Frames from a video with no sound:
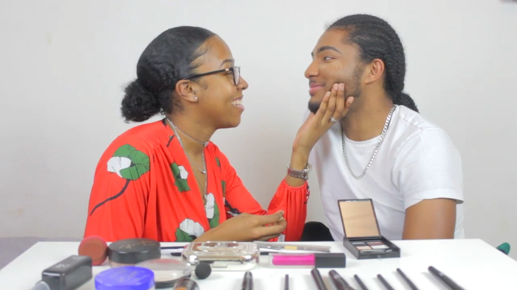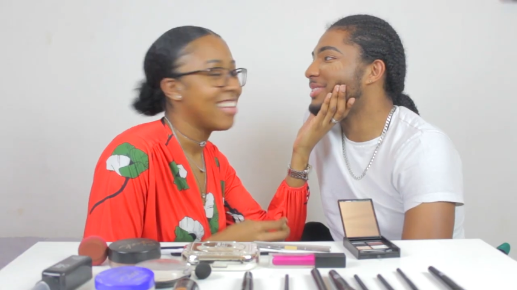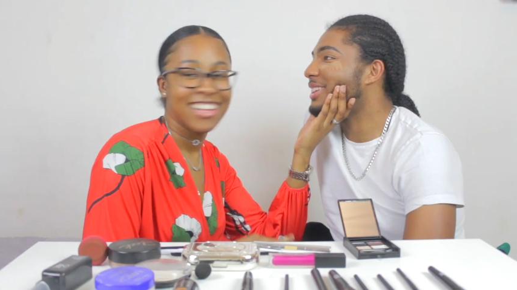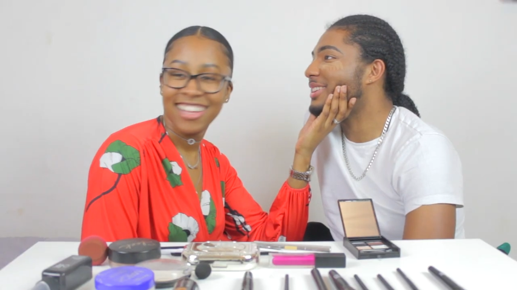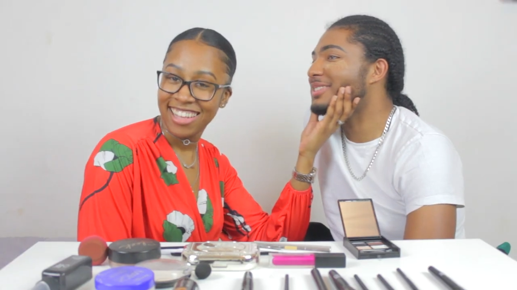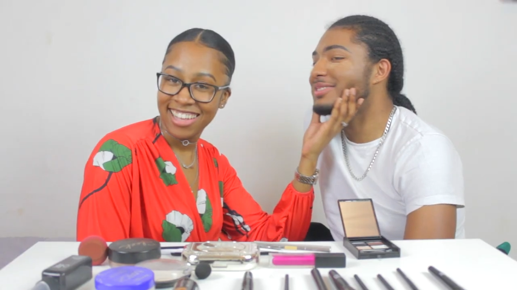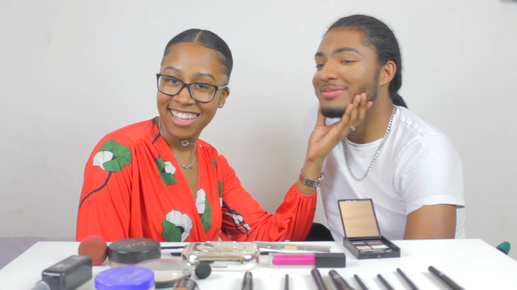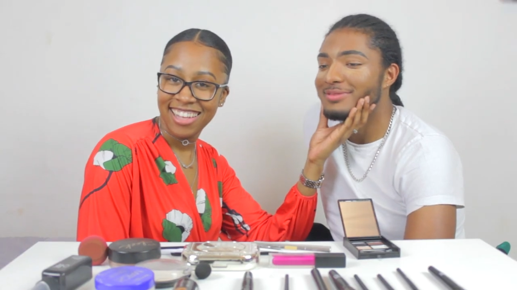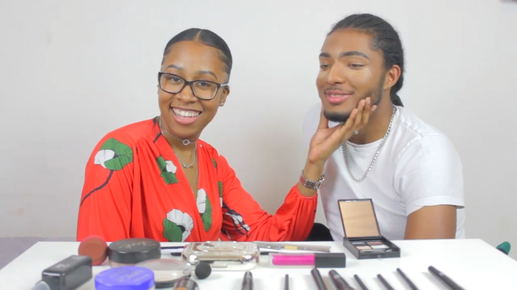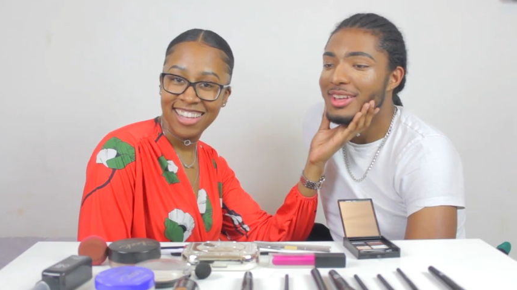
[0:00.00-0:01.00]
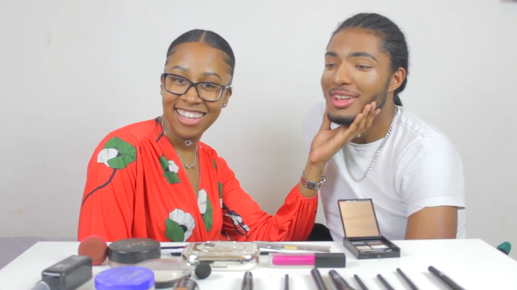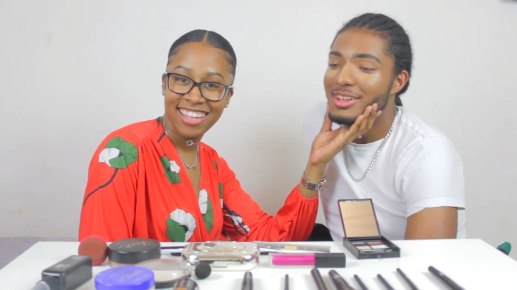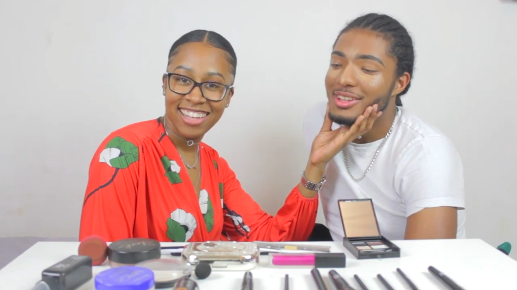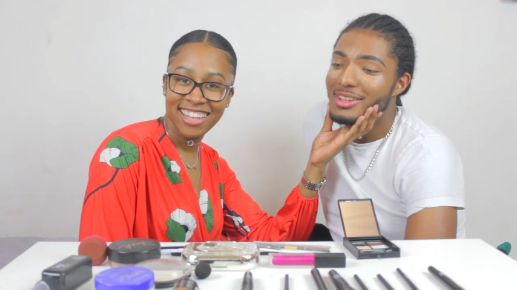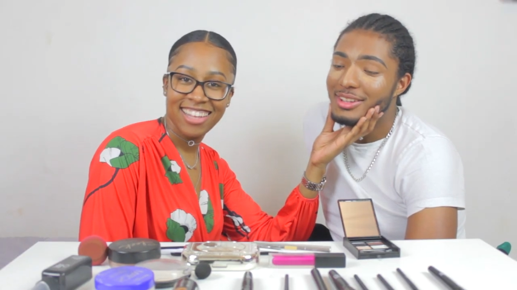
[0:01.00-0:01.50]
Speaker 1: Look.
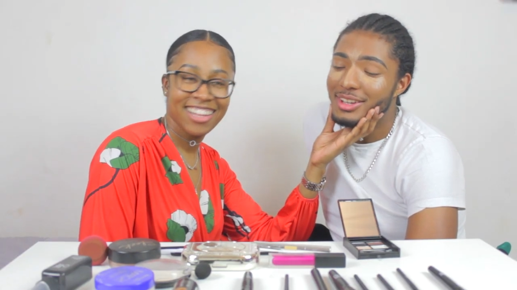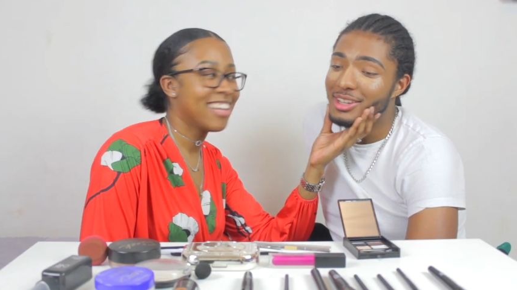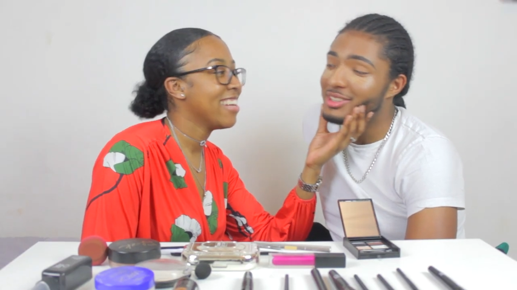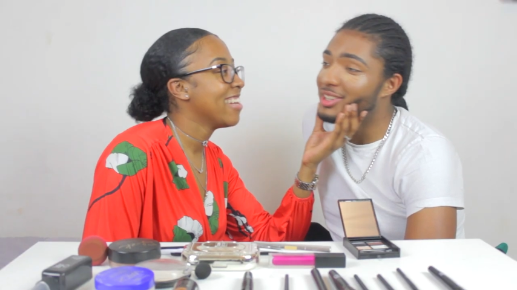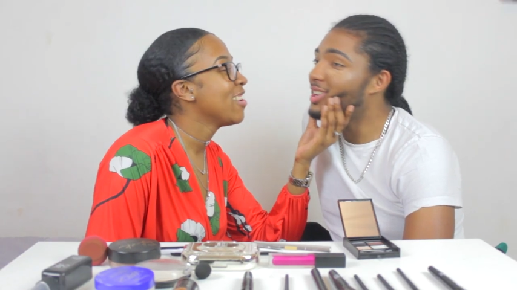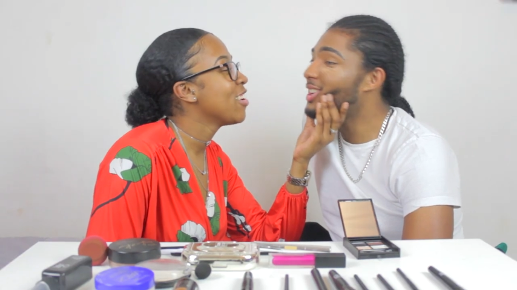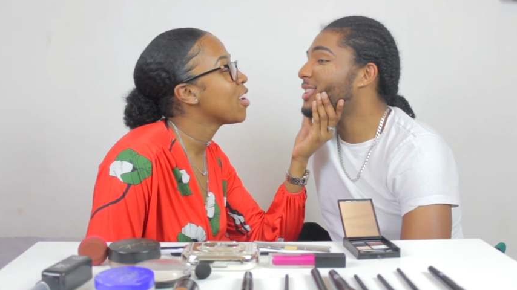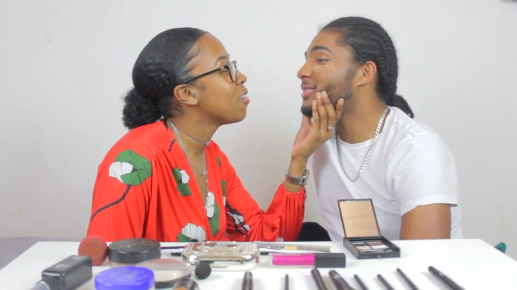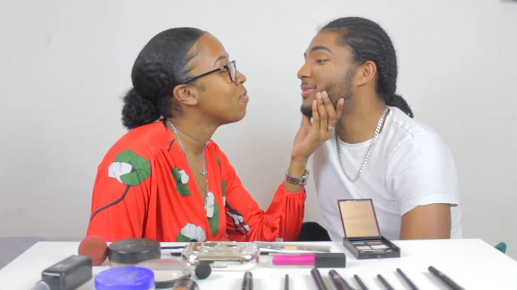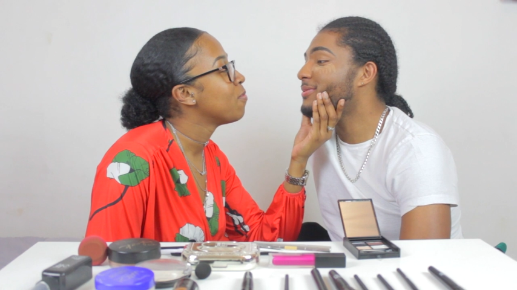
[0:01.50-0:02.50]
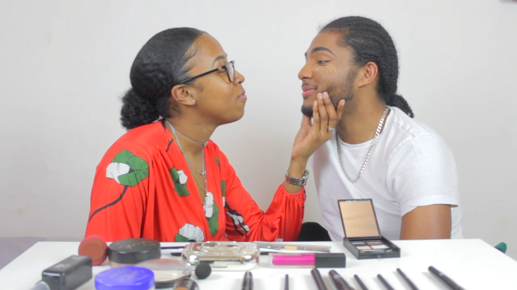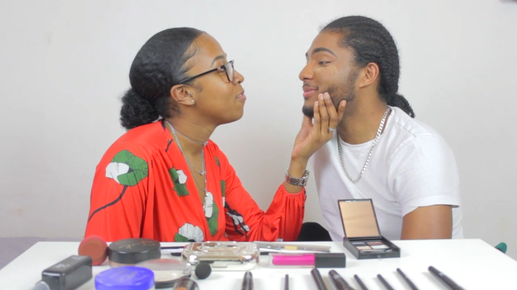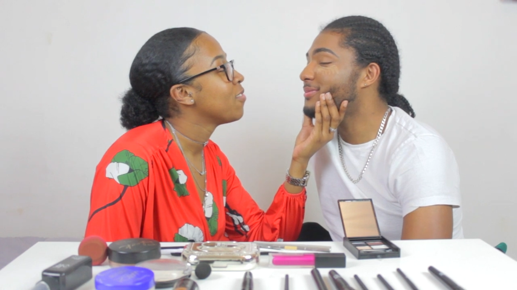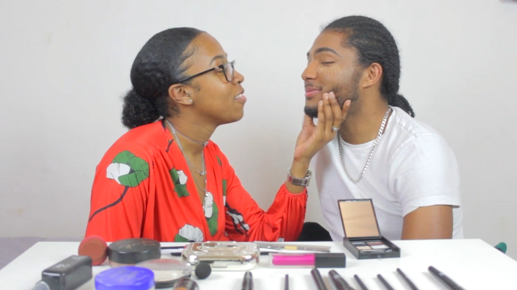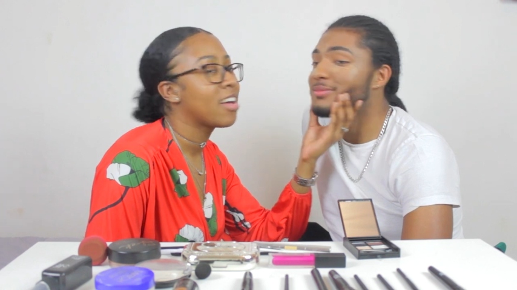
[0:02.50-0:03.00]
I say you again.
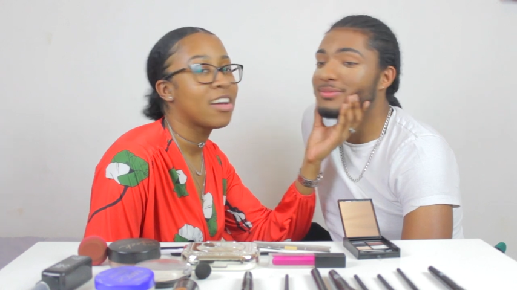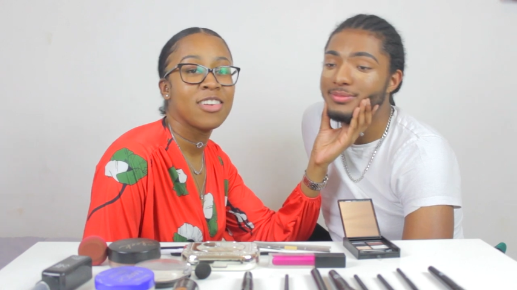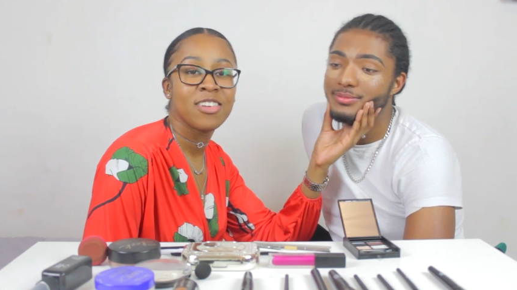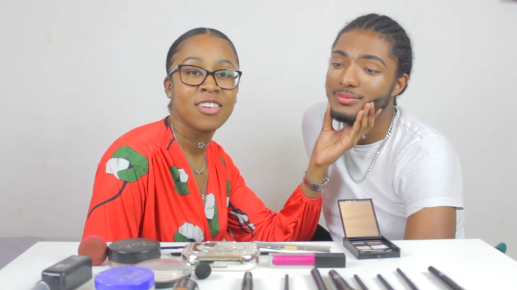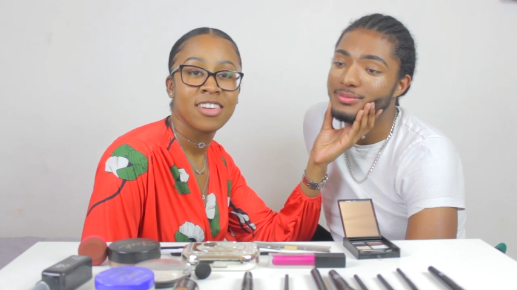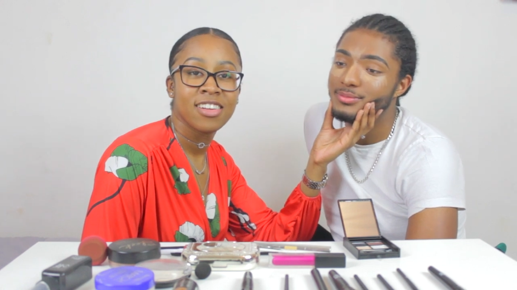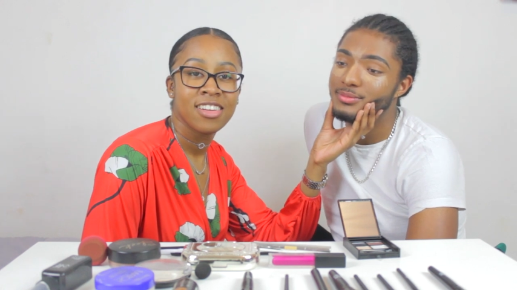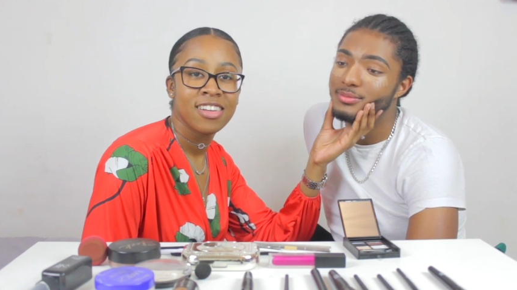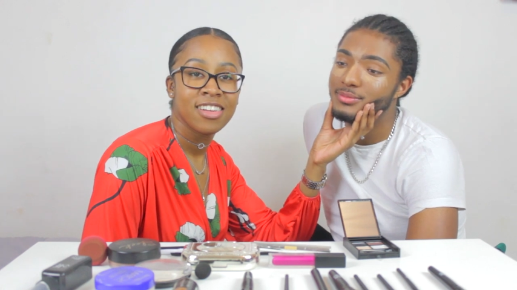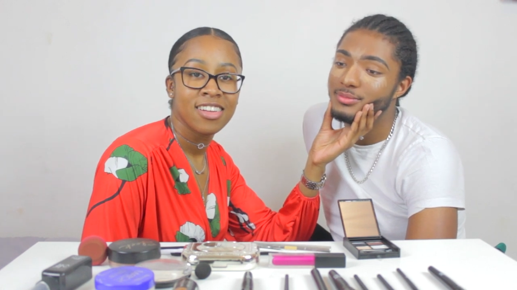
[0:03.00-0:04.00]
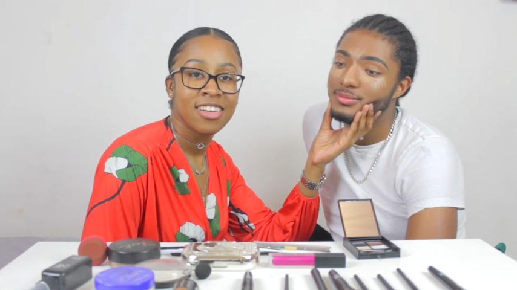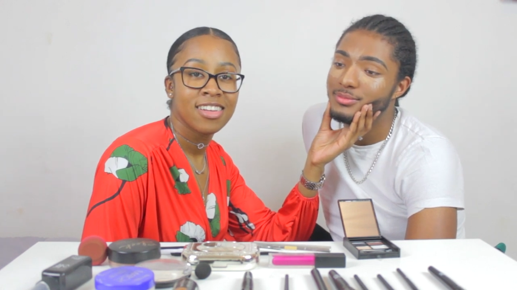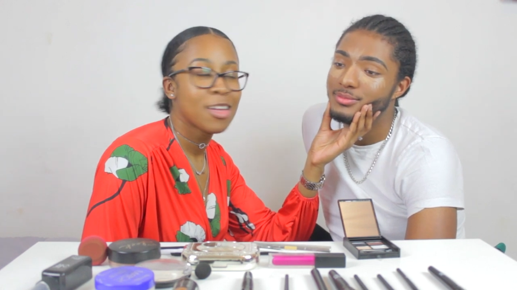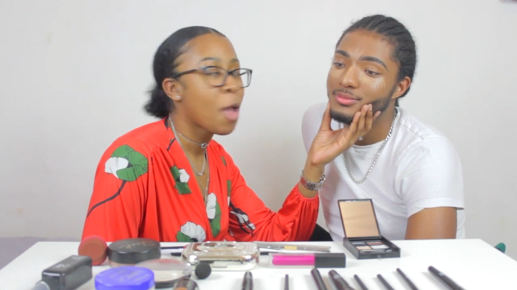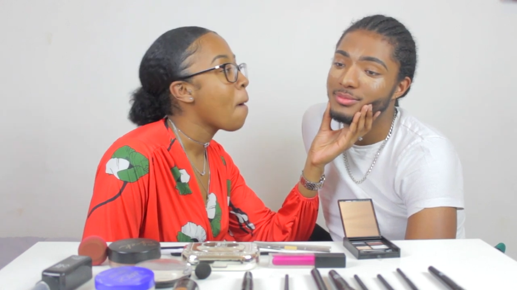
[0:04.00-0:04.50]
Speaker 2: Look how you look.
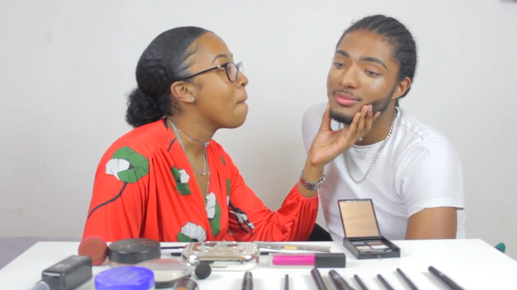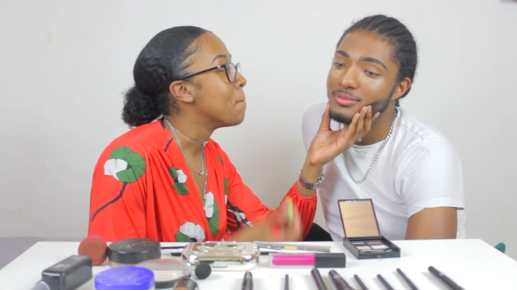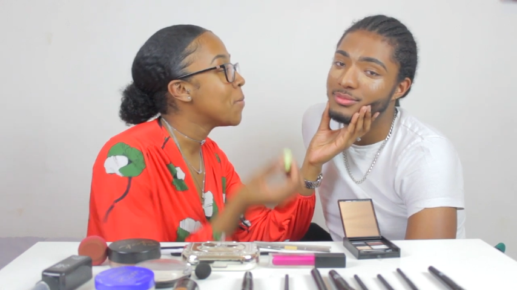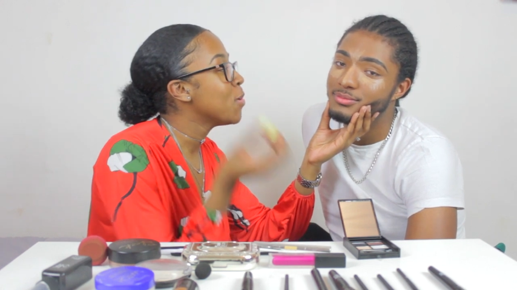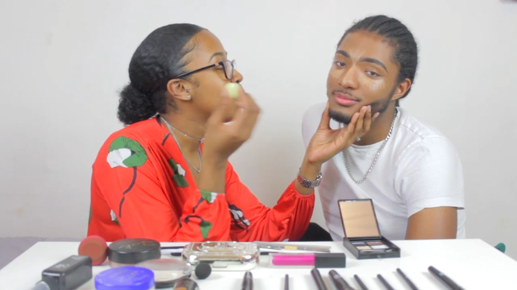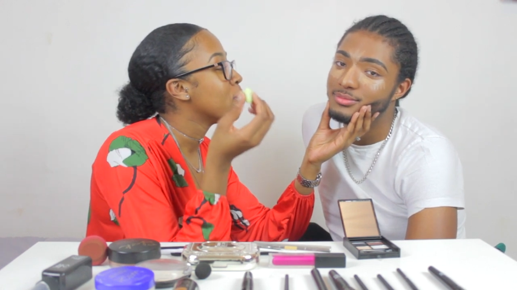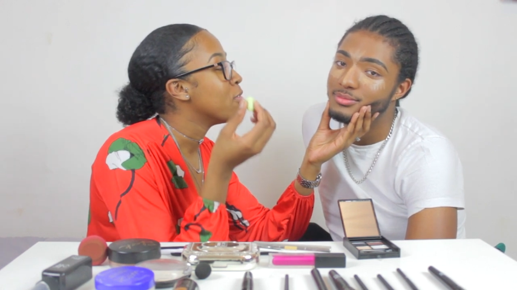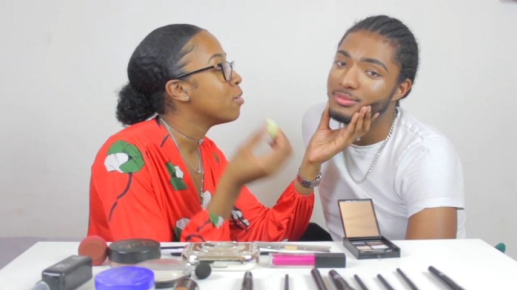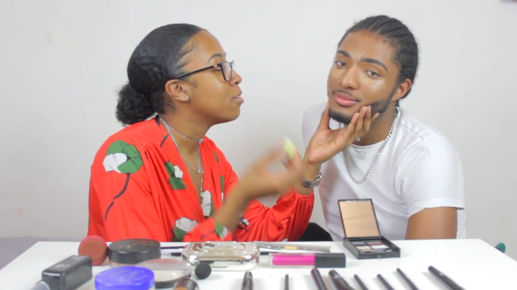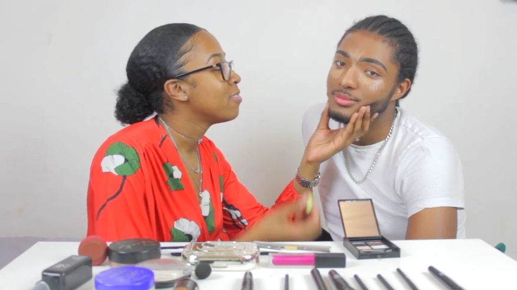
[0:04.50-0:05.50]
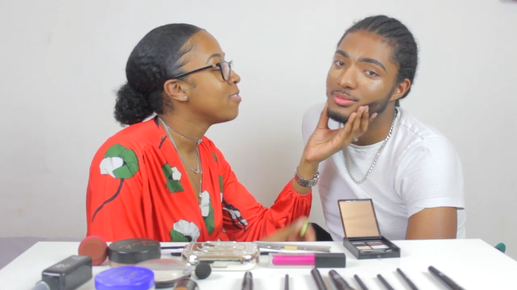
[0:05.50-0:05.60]
Beautiful.